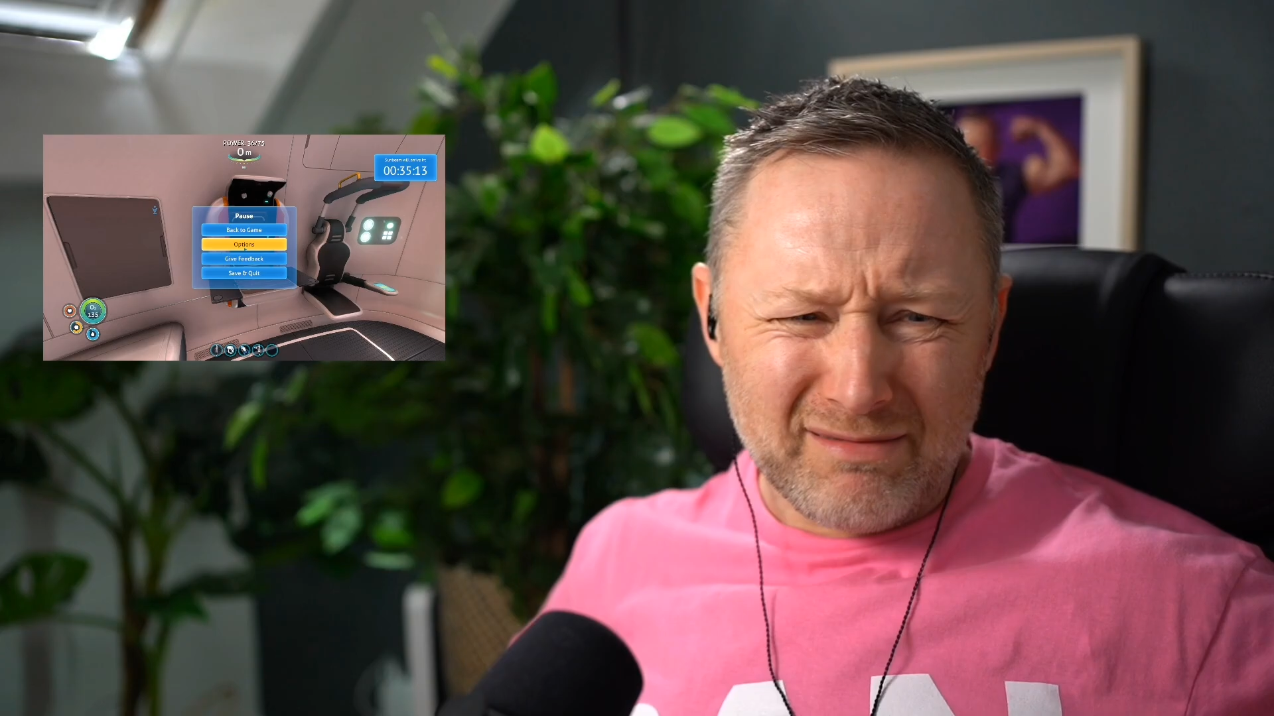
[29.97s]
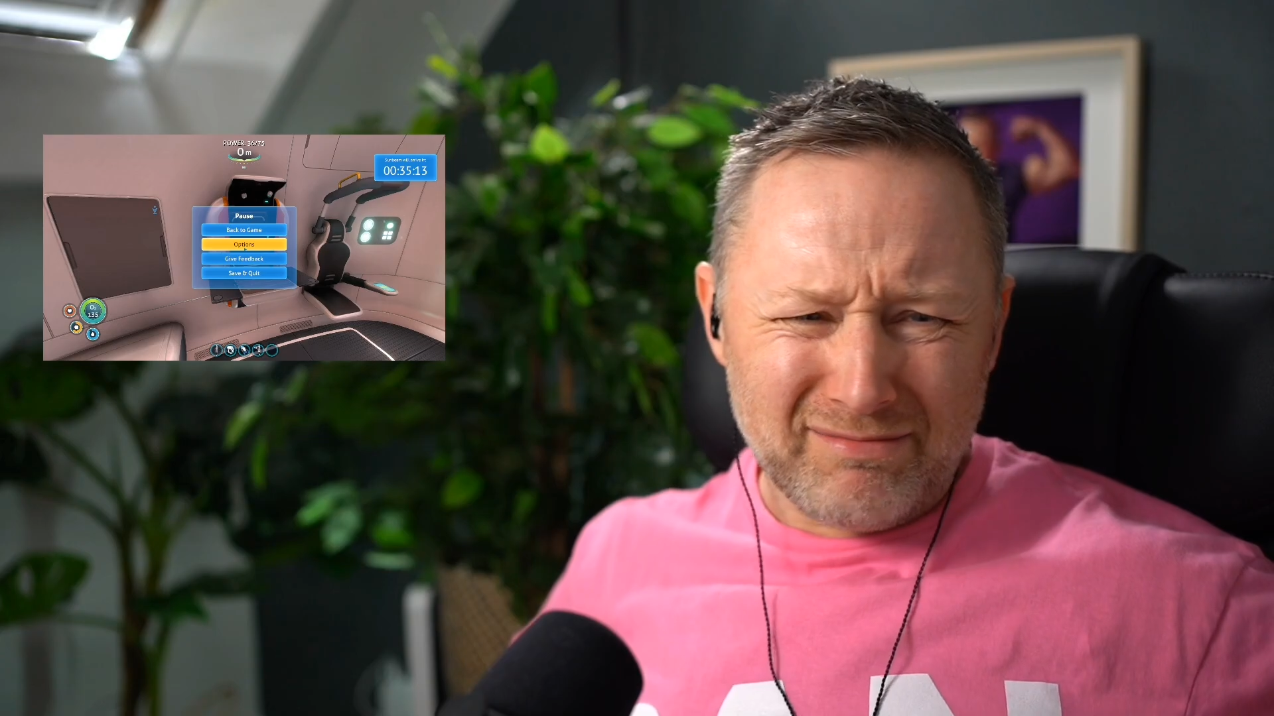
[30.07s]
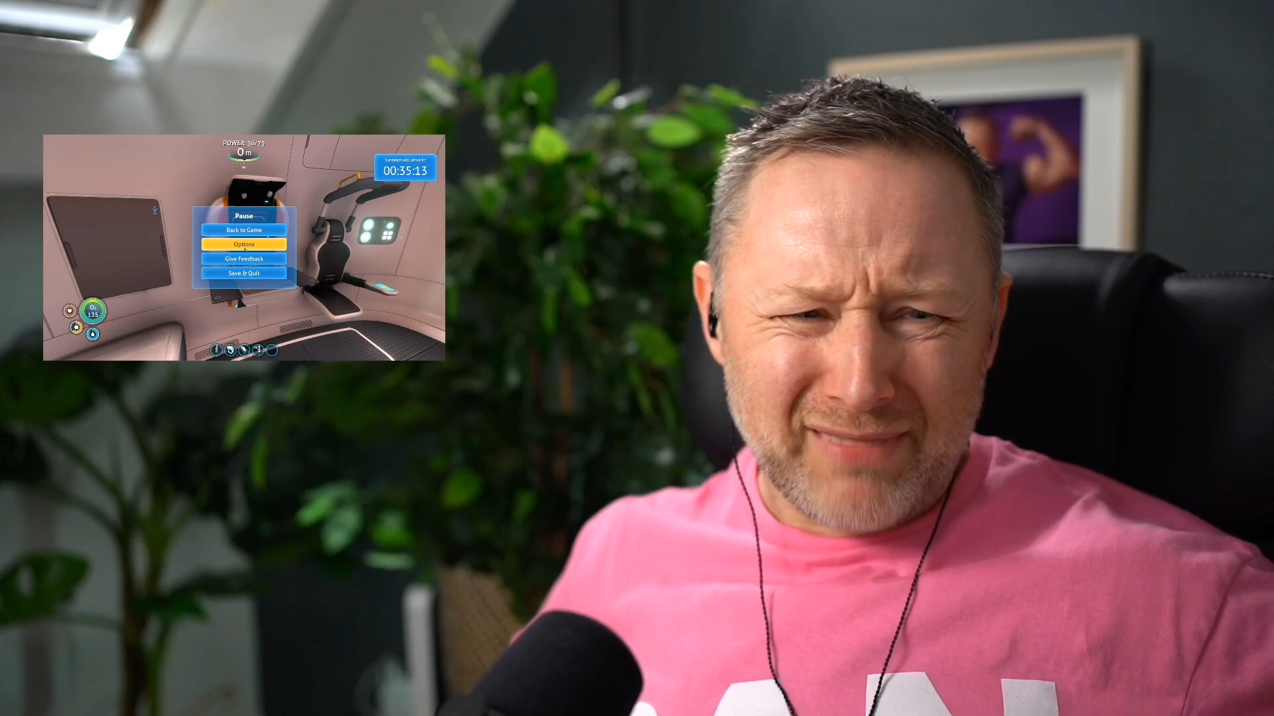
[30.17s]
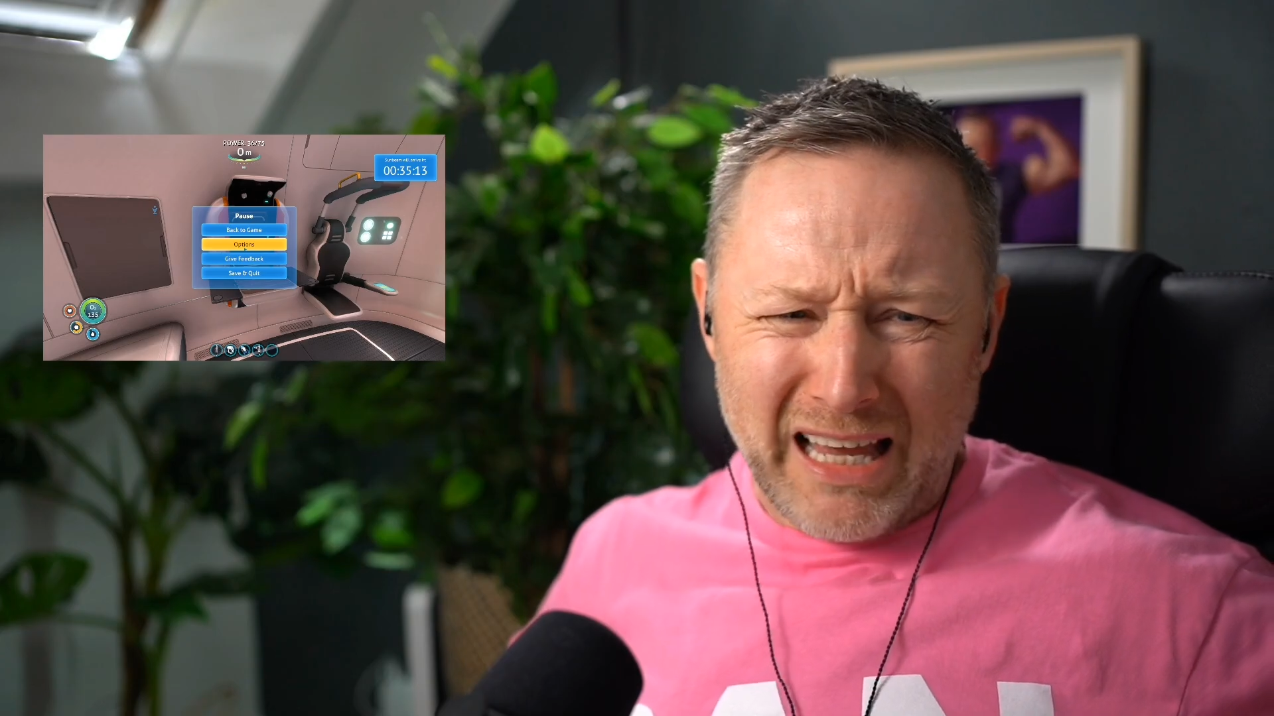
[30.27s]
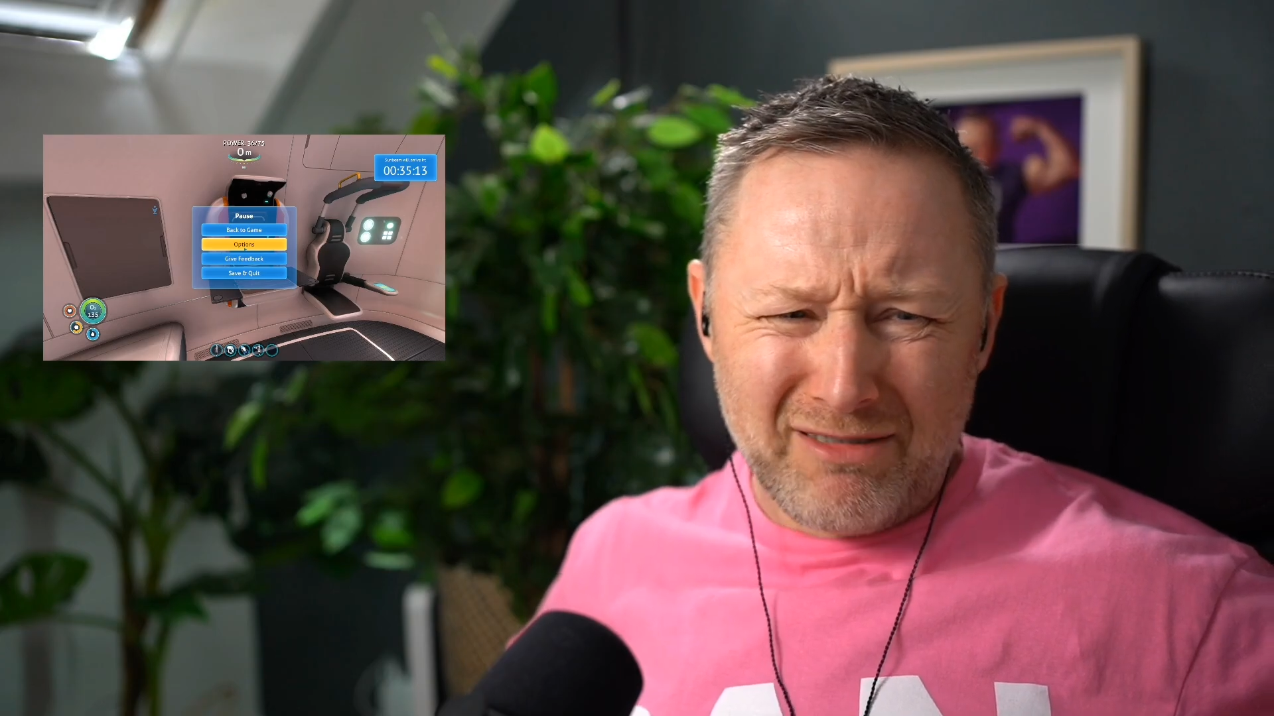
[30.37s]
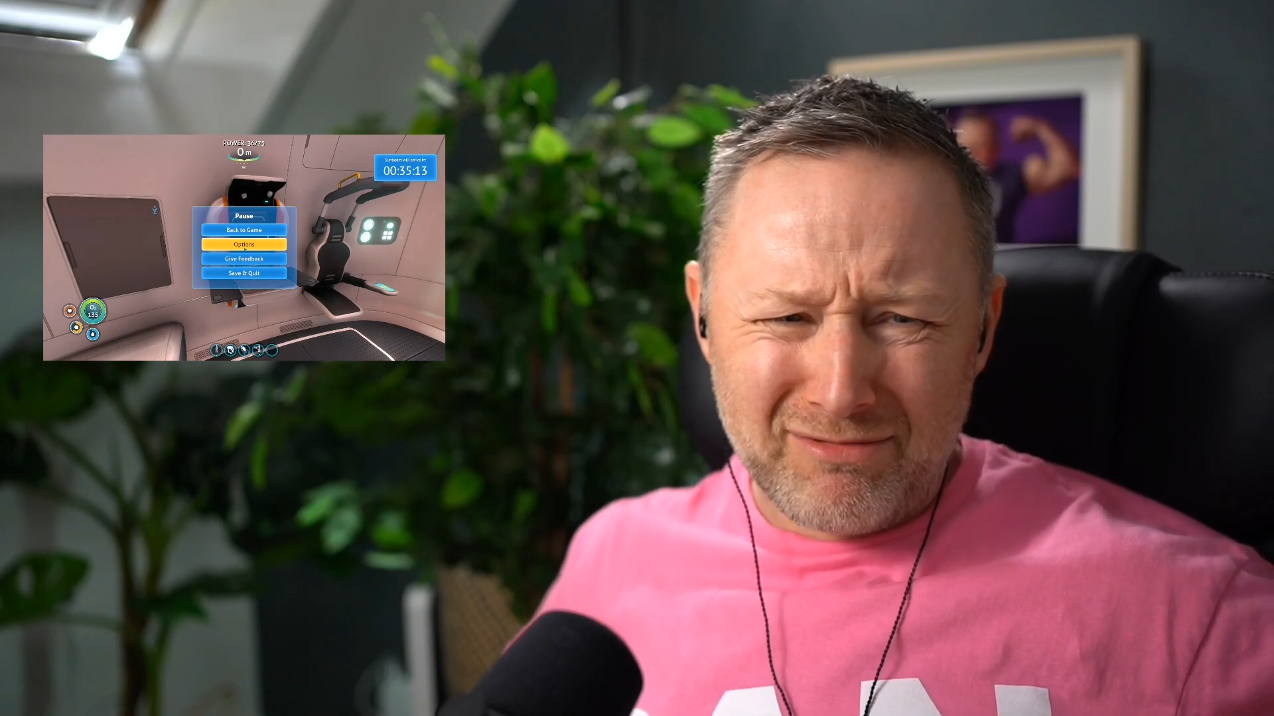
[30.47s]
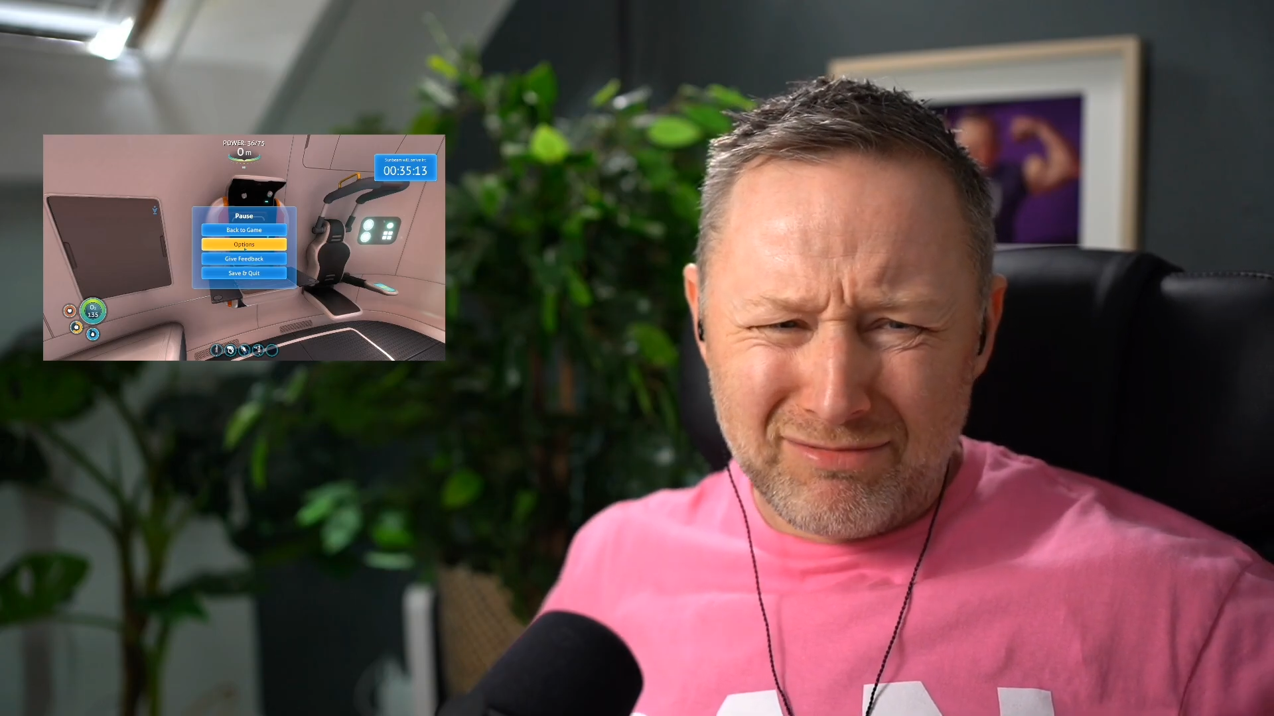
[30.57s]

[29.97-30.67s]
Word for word: like